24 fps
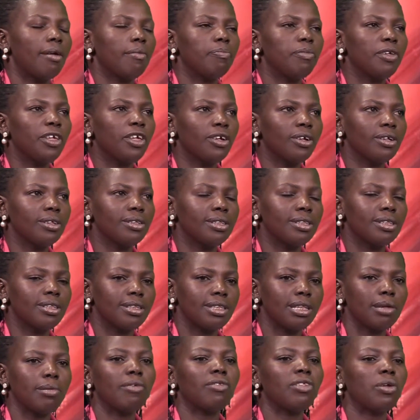Because
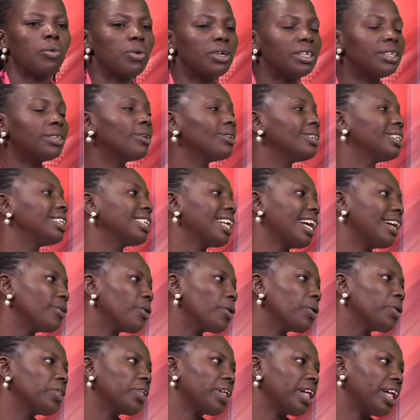some of the resources are
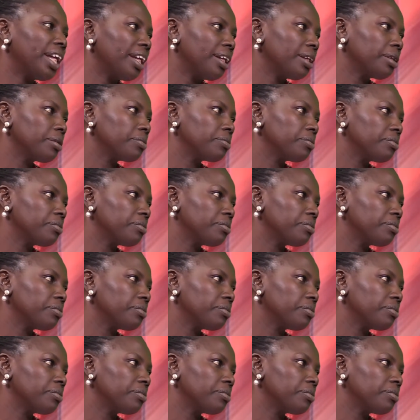not there.